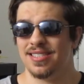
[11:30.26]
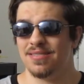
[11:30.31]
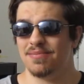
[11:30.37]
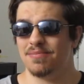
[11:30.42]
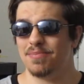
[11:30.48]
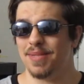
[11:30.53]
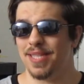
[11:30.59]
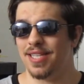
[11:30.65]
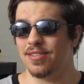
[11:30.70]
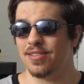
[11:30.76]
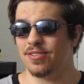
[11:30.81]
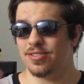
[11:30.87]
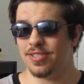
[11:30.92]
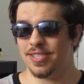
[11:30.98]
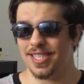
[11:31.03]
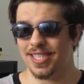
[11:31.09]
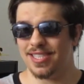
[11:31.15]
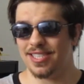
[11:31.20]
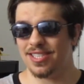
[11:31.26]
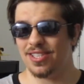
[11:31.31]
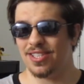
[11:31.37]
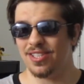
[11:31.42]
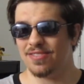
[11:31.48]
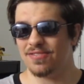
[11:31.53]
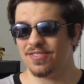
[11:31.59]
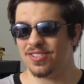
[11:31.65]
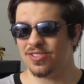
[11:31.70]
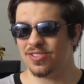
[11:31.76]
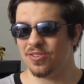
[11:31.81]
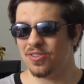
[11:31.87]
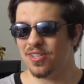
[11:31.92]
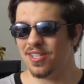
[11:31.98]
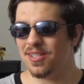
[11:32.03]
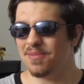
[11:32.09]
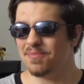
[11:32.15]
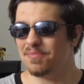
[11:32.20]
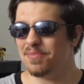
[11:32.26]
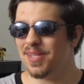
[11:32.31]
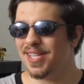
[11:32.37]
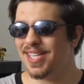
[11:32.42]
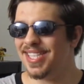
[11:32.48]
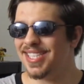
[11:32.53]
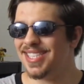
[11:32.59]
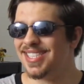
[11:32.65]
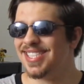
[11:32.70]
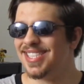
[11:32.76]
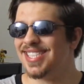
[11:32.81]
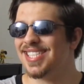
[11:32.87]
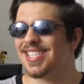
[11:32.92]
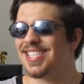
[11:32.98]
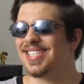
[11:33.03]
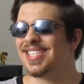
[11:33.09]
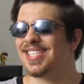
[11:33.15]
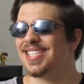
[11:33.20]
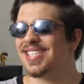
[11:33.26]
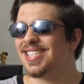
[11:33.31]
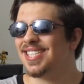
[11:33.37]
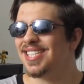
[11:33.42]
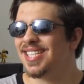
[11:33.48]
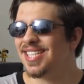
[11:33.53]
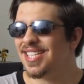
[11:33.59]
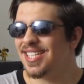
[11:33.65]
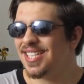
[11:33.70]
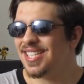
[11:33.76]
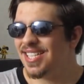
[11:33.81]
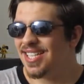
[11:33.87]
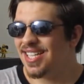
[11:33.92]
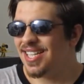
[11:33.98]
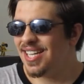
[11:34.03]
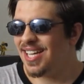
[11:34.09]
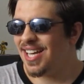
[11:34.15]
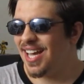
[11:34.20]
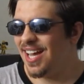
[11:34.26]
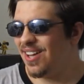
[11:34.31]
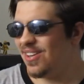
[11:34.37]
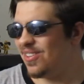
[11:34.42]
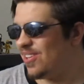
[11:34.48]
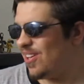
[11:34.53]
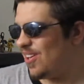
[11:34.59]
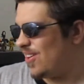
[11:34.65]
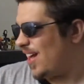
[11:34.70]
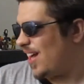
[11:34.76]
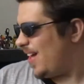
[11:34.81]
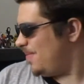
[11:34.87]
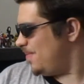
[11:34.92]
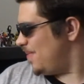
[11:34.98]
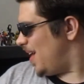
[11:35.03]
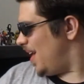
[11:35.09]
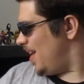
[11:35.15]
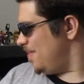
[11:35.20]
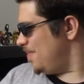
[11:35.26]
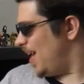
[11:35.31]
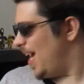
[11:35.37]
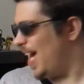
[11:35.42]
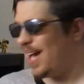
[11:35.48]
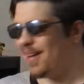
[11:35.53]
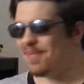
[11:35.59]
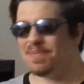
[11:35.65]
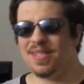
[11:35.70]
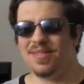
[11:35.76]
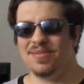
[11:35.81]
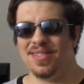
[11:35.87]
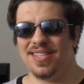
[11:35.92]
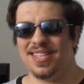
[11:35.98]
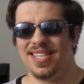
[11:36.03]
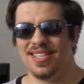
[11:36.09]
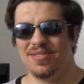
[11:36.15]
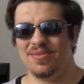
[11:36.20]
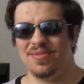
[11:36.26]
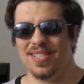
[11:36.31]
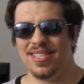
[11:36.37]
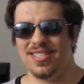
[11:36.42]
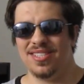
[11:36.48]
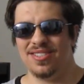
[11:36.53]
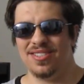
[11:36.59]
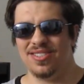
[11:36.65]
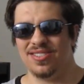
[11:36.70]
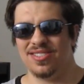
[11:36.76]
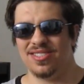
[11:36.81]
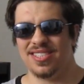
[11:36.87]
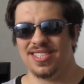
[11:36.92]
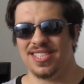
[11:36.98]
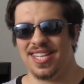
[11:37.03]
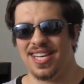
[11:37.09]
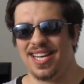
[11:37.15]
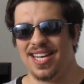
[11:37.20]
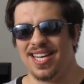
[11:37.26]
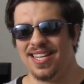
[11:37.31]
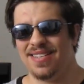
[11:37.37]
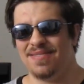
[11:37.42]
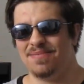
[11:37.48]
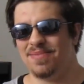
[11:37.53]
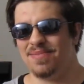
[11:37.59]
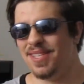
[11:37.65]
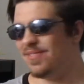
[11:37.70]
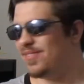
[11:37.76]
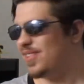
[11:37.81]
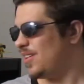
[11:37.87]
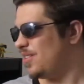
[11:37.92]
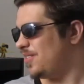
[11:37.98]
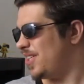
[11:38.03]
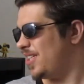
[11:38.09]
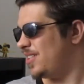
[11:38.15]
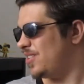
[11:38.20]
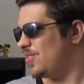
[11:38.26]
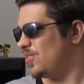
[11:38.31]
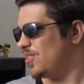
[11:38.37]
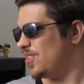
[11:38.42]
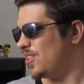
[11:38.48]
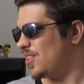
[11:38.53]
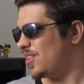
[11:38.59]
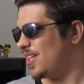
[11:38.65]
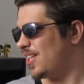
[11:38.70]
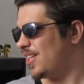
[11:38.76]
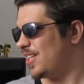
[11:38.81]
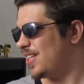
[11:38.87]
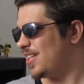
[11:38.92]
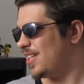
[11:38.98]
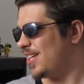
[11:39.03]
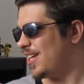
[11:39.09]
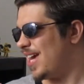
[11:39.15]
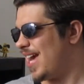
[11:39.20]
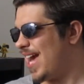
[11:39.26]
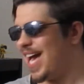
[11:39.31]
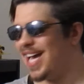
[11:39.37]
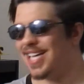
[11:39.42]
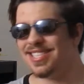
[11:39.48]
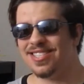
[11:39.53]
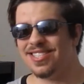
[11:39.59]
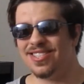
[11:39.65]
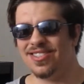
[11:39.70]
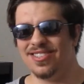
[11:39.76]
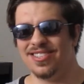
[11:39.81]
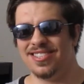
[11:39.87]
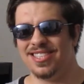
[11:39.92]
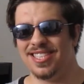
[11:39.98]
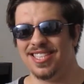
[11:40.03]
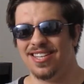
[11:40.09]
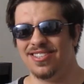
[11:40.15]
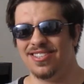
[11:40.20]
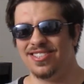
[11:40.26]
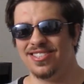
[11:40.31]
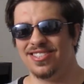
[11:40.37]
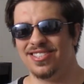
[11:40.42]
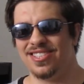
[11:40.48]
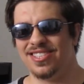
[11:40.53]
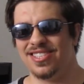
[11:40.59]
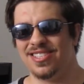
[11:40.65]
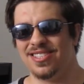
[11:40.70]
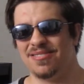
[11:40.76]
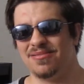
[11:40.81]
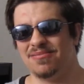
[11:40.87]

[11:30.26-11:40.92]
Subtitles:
Big Hero 6 look for Sora, but I don't know. I'm happy with the originals, even though they don't look as good as the others.